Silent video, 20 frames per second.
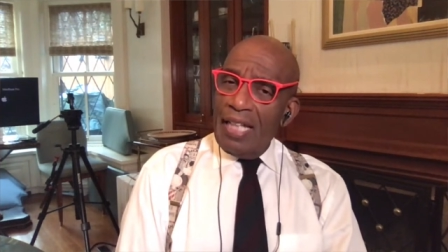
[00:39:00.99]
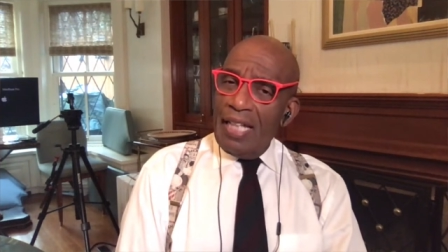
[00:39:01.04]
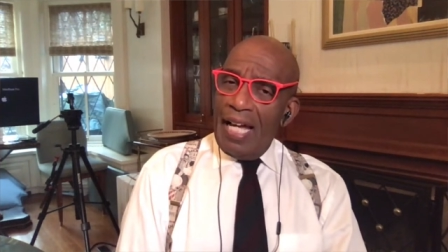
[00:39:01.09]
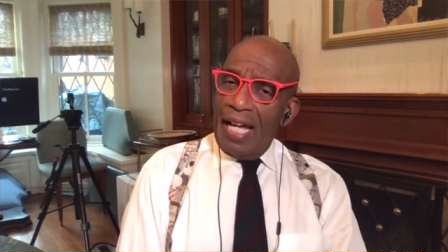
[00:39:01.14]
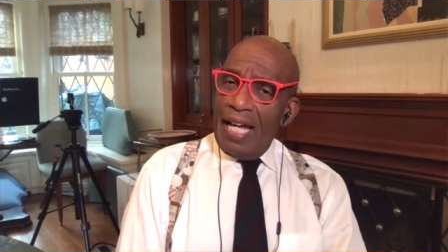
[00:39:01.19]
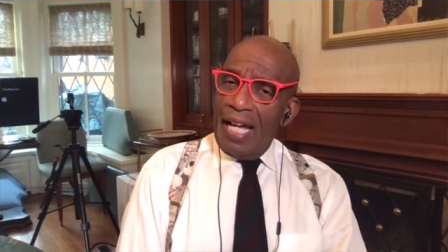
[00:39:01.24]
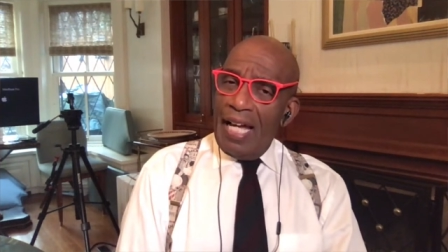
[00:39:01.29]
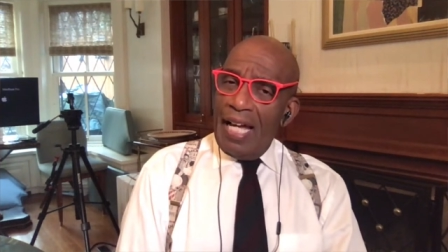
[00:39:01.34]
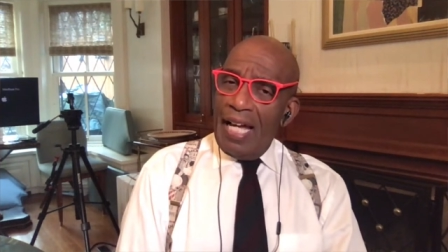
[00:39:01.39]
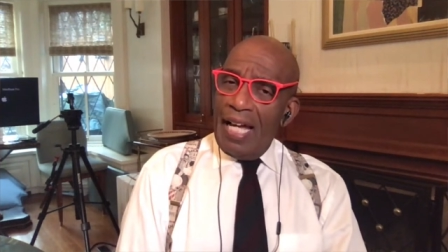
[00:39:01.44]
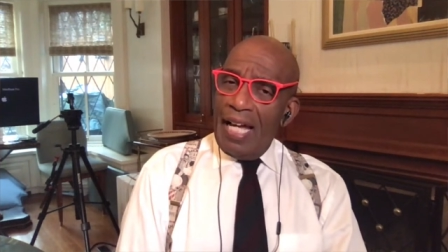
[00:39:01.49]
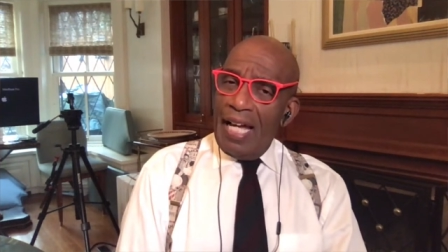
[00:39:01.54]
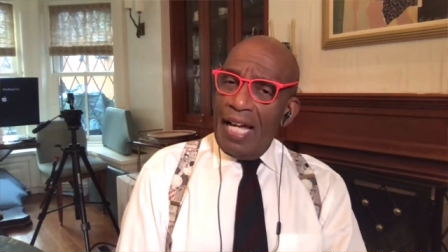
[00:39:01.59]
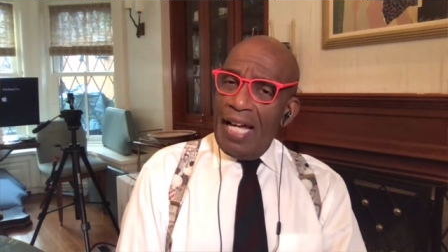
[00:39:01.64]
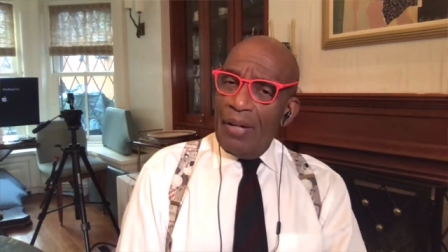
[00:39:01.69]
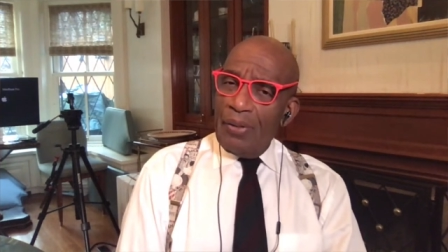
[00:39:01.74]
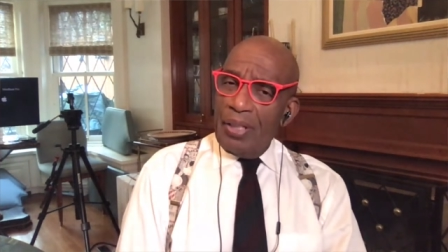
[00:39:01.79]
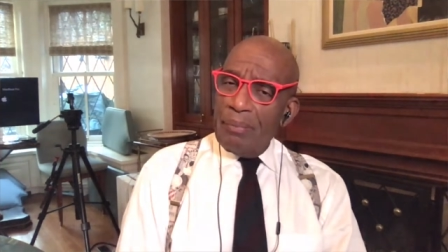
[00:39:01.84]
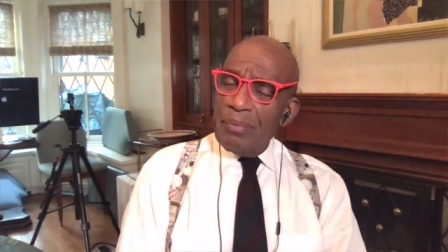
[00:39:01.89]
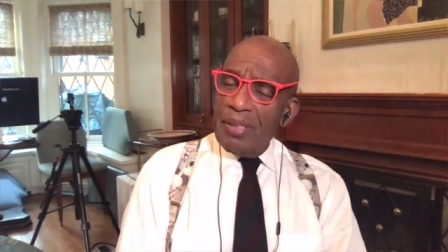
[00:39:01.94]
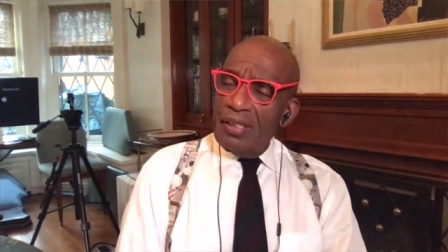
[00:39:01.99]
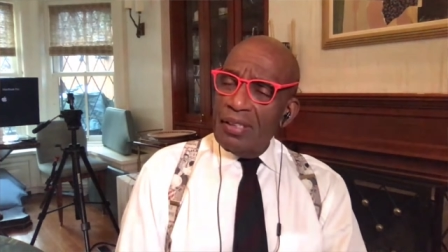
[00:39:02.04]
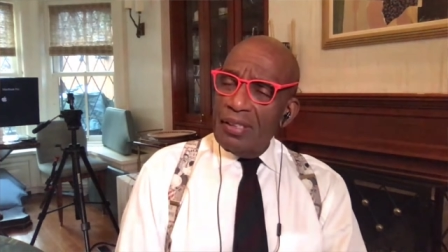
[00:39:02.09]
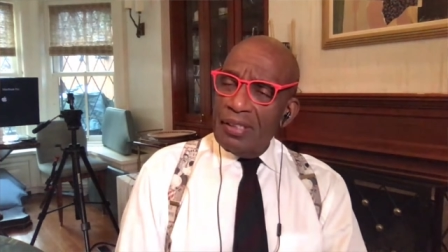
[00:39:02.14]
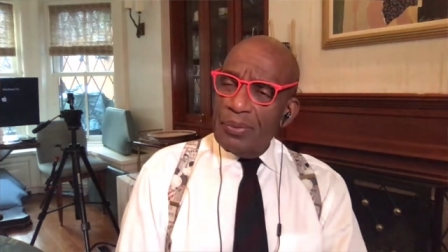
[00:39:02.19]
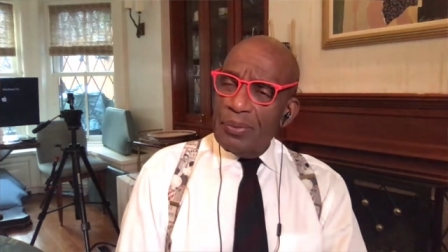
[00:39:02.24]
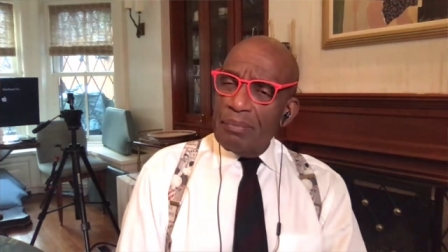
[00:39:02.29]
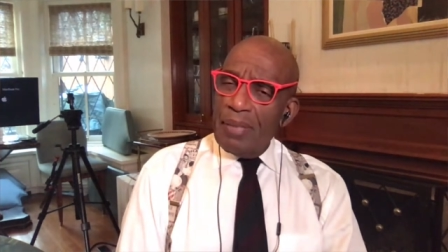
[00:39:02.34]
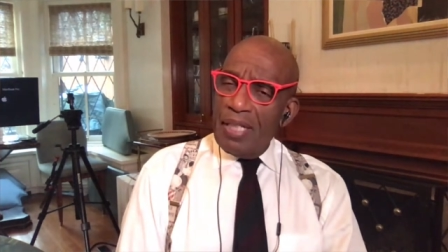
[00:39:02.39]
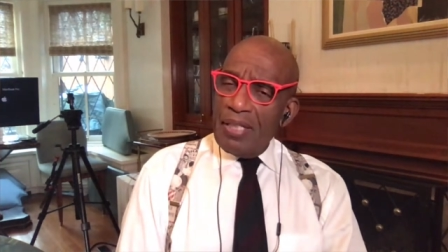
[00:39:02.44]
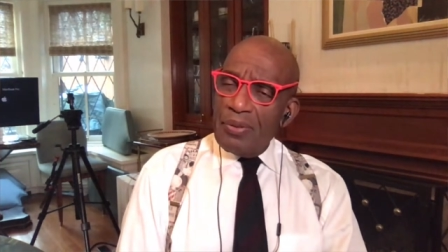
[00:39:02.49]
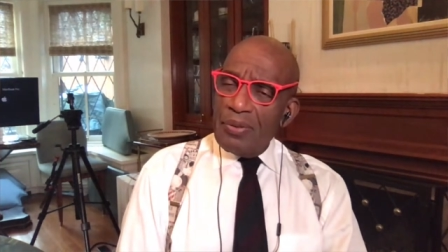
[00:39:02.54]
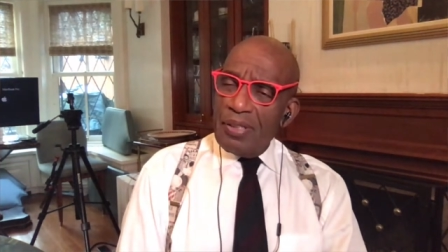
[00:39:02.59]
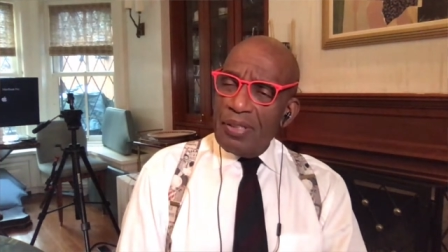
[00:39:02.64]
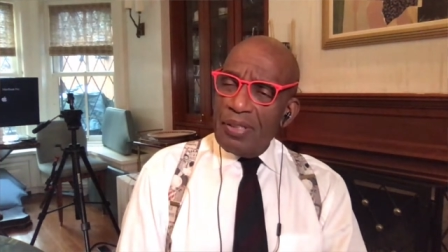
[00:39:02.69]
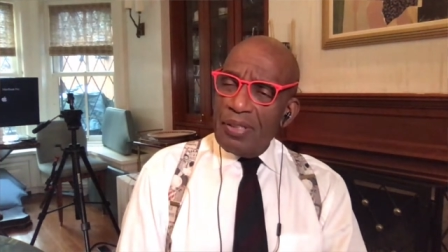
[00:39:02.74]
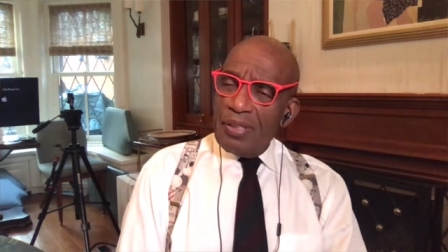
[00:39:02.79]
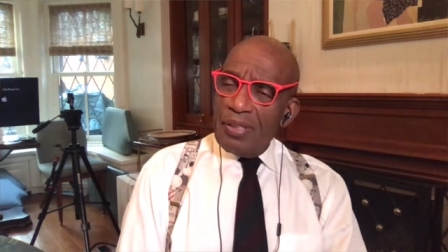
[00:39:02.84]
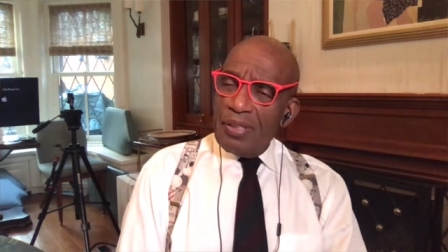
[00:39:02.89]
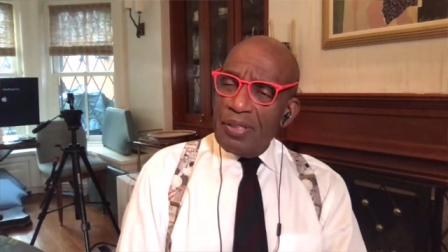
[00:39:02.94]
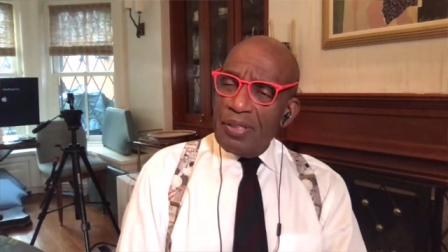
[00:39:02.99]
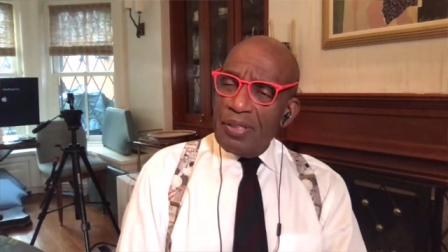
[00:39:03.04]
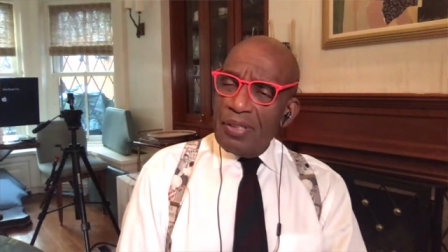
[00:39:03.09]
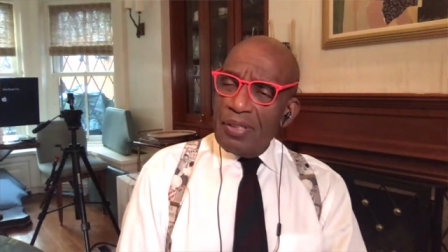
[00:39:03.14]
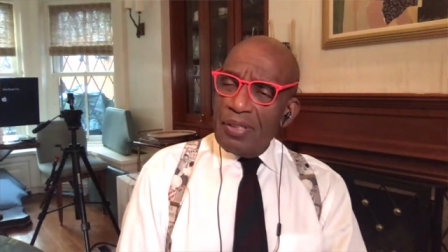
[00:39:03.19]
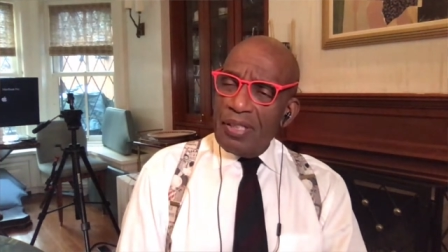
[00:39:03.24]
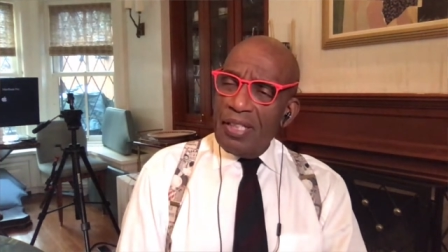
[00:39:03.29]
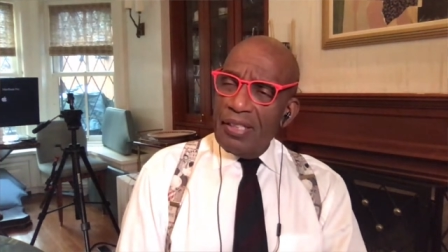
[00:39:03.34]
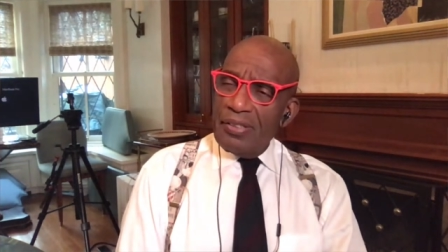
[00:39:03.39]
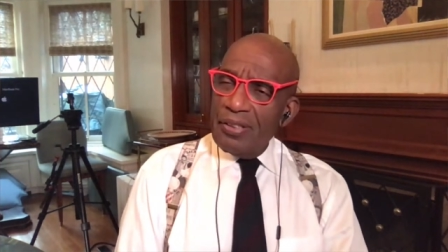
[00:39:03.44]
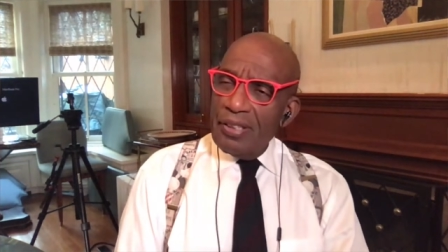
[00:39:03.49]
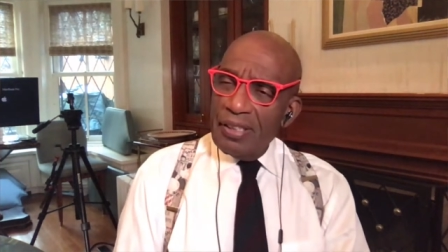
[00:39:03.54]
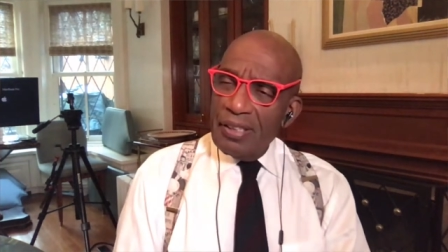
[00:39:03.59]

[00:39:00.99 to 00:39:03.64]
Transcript: clown him, you wouldn't mess with Cantore.